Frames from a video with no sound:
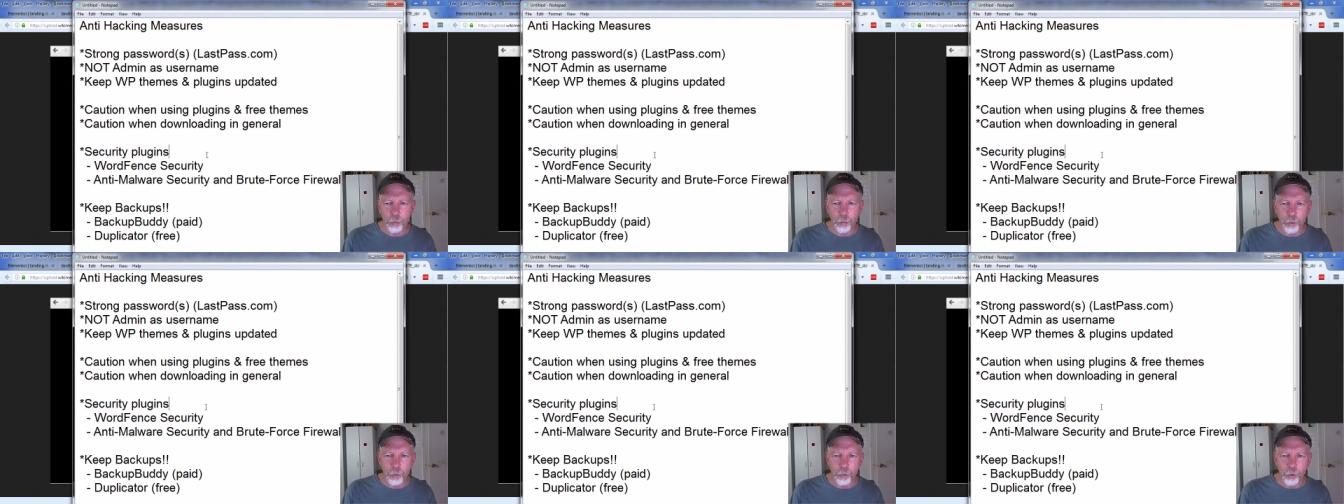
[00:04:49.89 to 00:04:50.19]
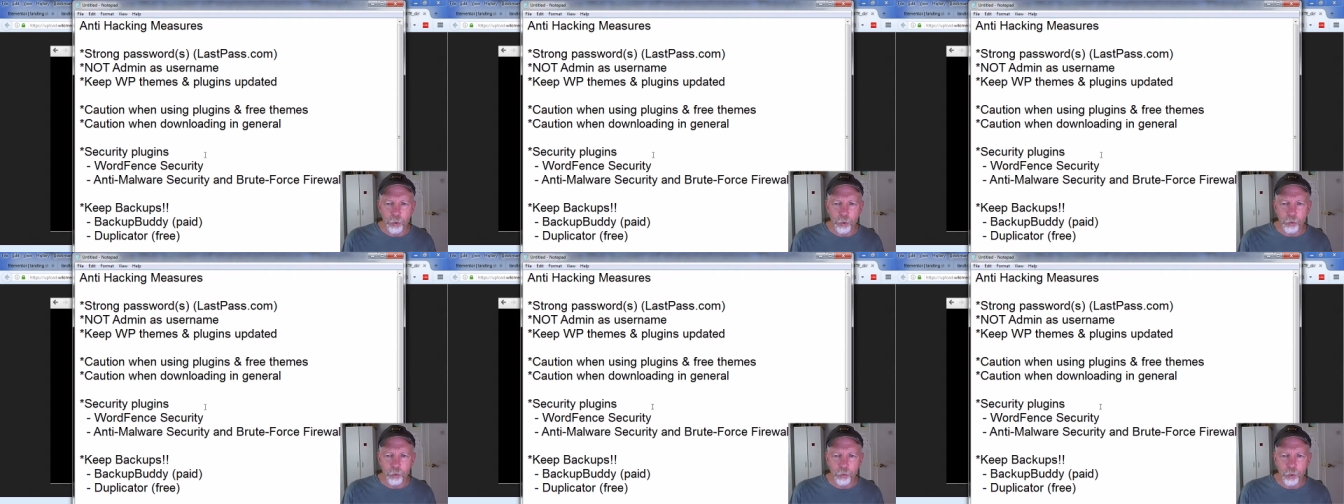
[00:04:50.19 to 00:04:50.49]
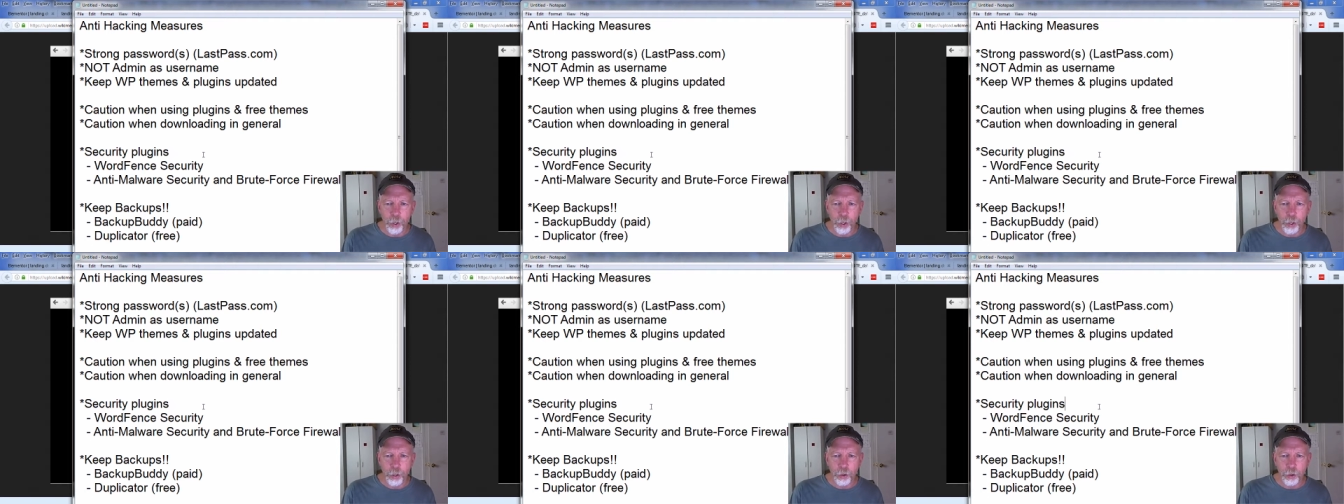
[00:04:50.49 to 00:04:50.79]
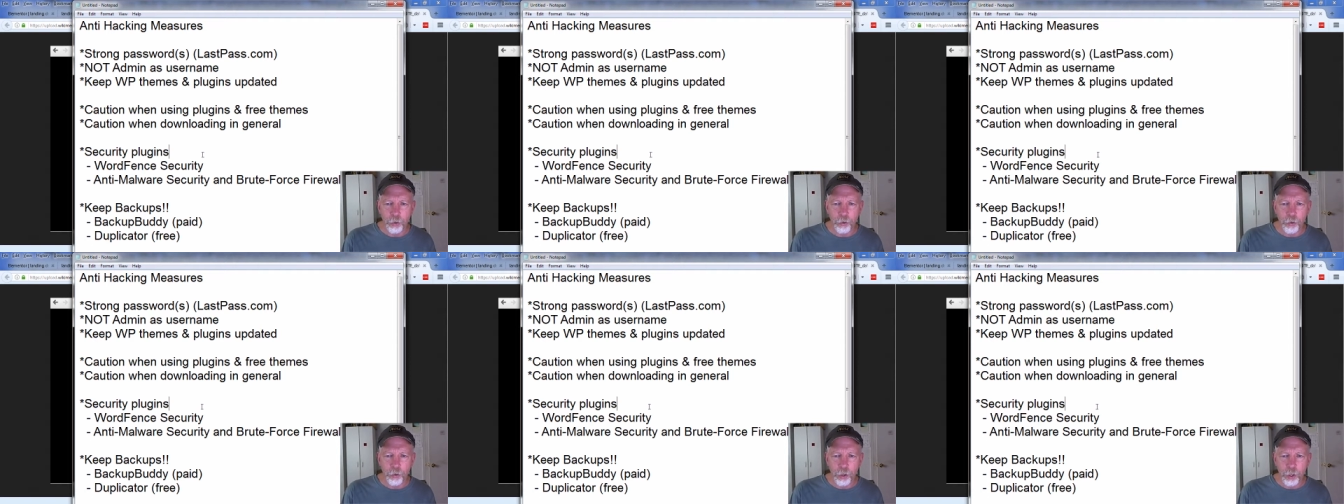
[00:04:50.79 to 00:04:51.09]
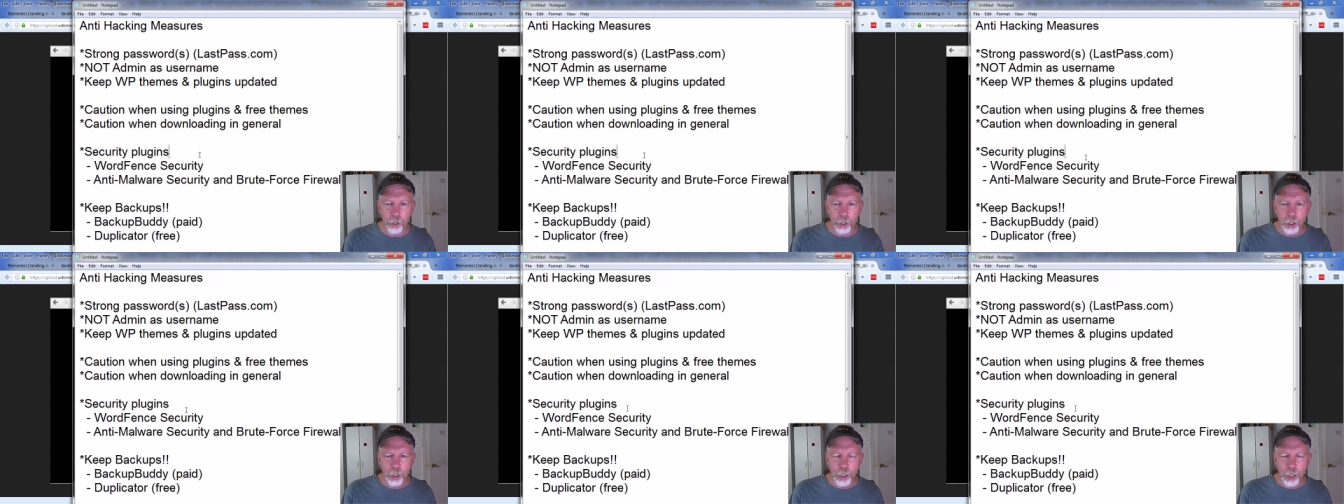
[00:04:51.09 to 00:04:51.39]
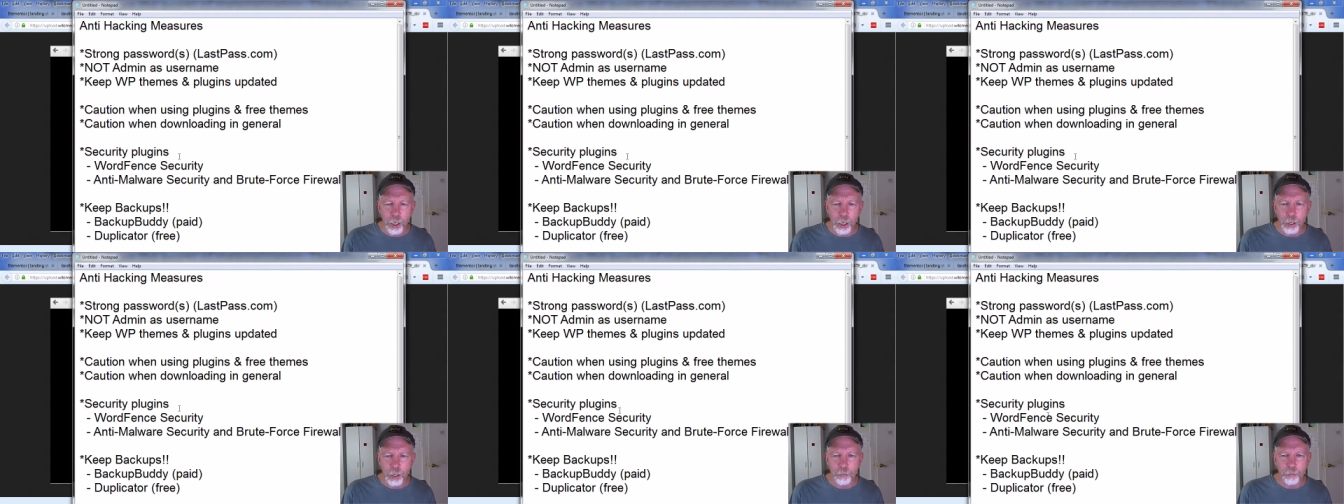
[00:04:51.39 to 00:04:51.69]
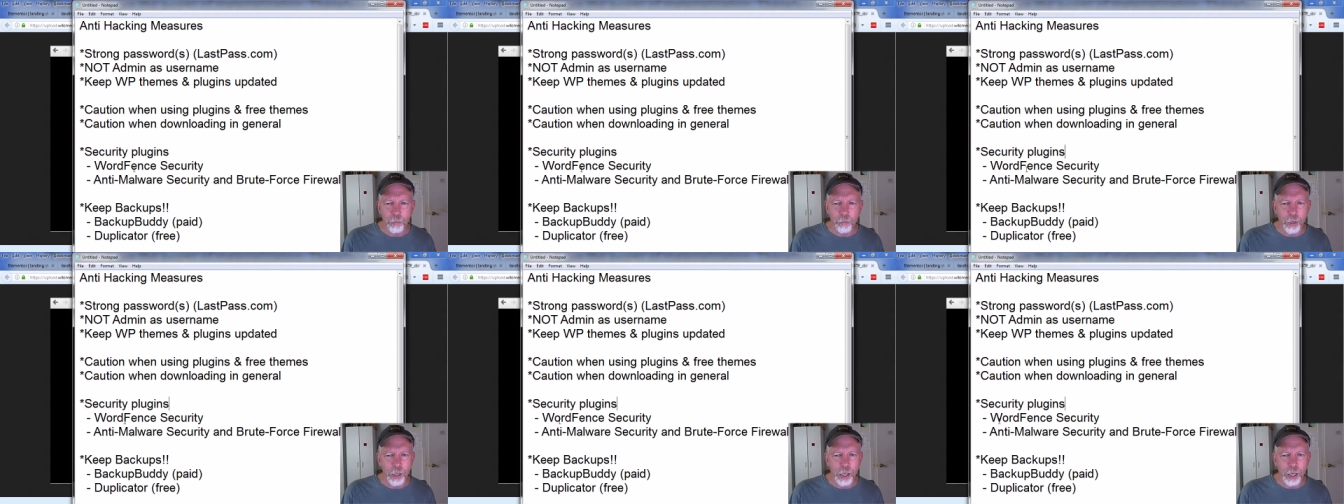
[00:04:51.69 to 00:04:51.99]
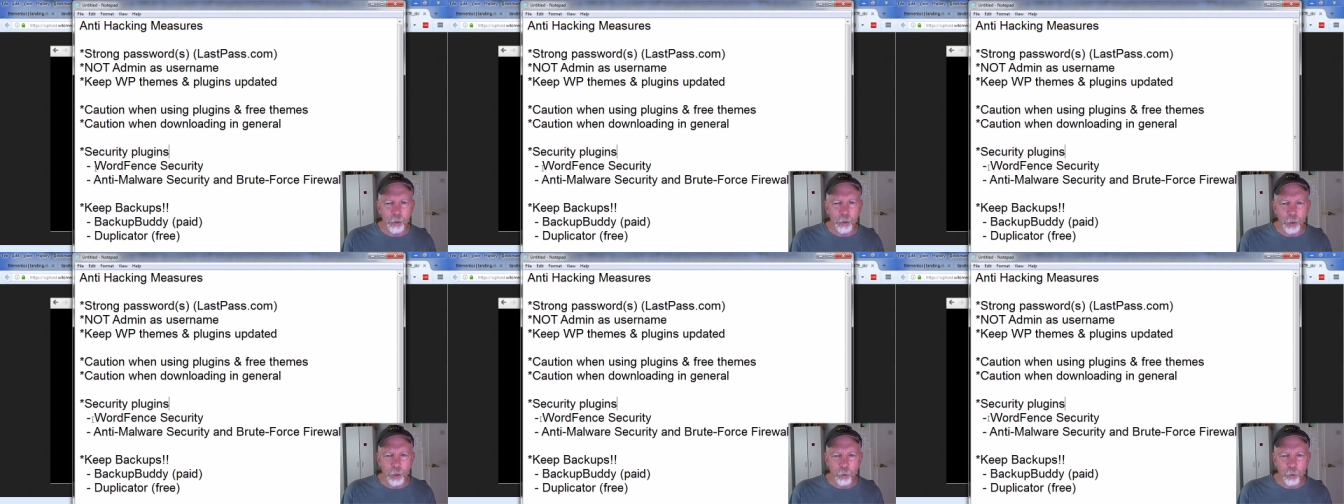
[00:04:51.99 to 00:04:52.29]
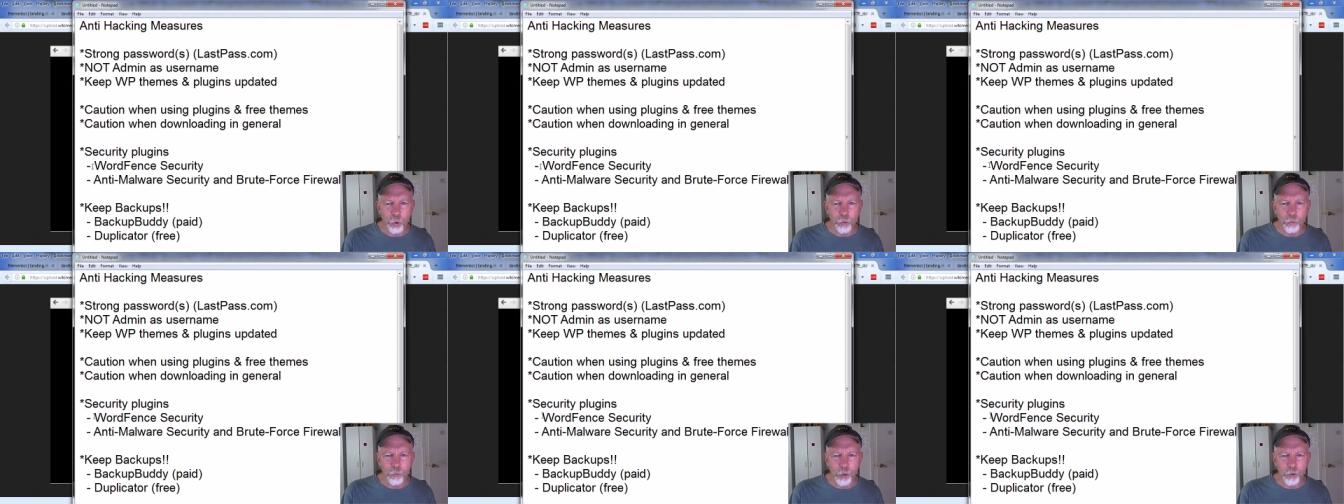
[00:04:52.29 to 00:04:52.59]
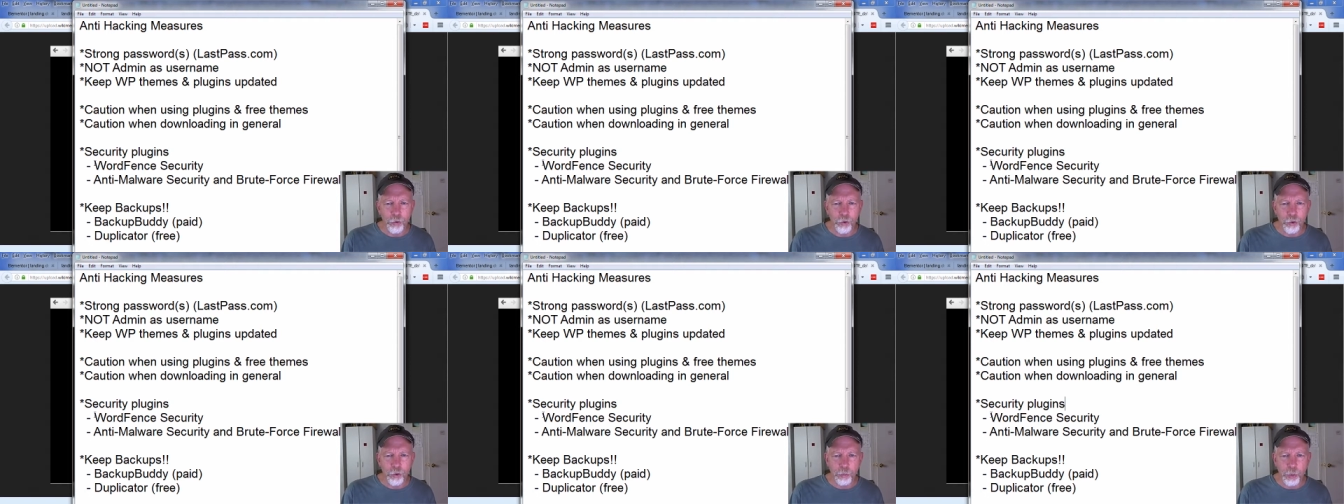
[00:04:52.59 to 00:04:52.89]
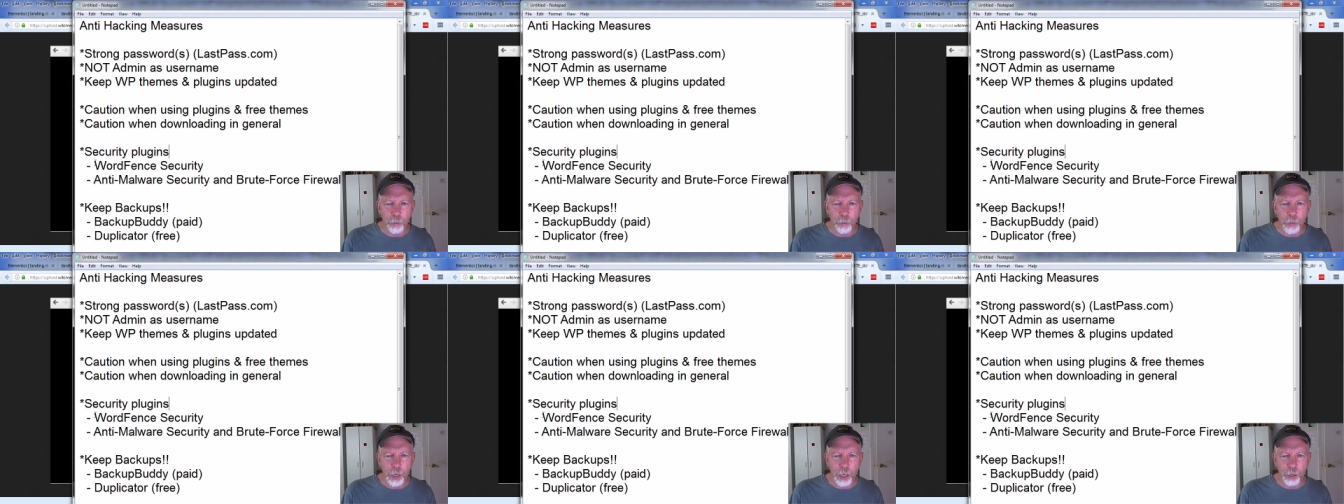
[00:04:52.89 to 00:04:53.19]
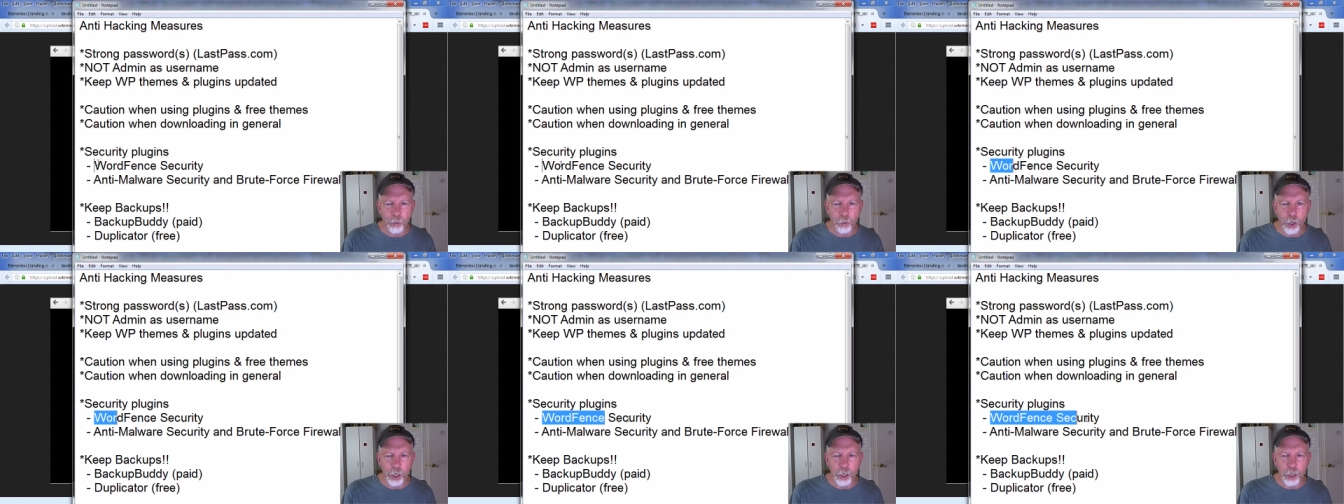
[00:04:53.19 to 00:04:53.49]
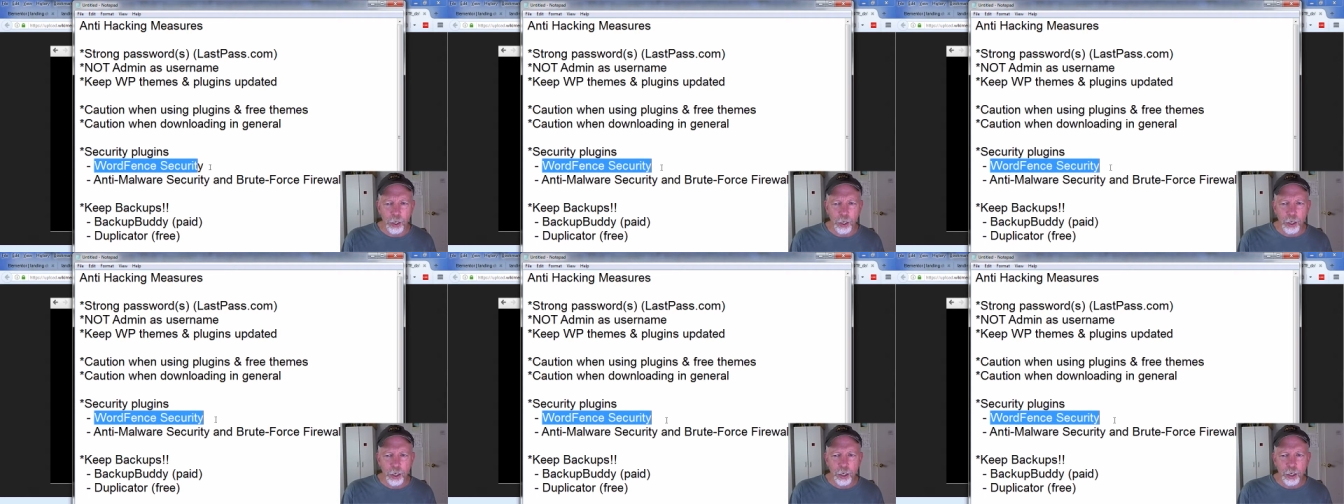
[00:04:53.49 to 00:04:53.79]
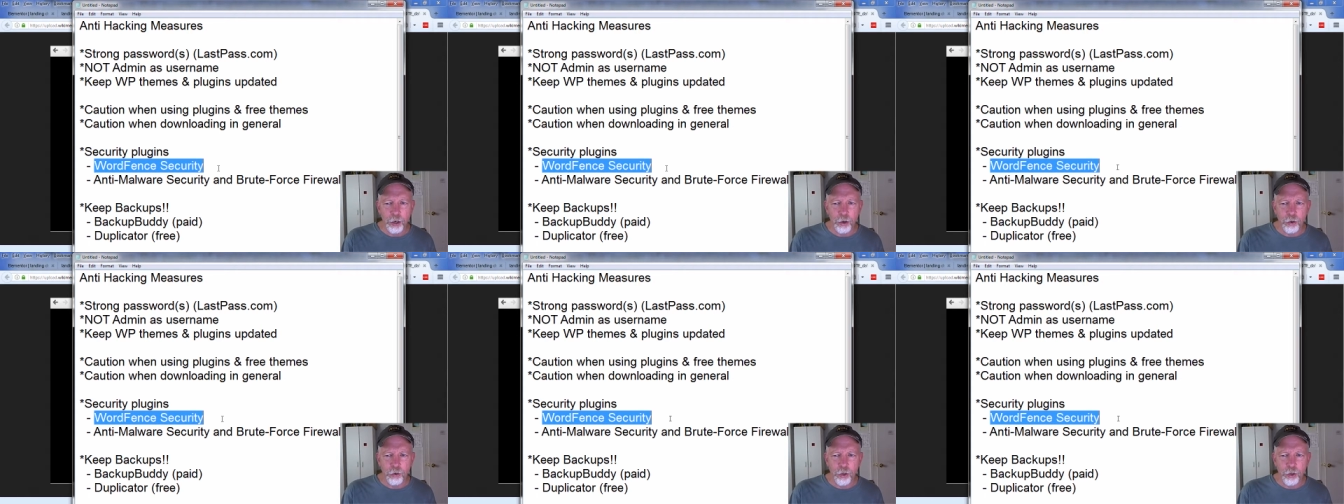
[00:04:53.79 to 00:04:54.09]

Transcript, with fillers: I, I remember there was one. There's uh, anyway, Wordfence is my main one.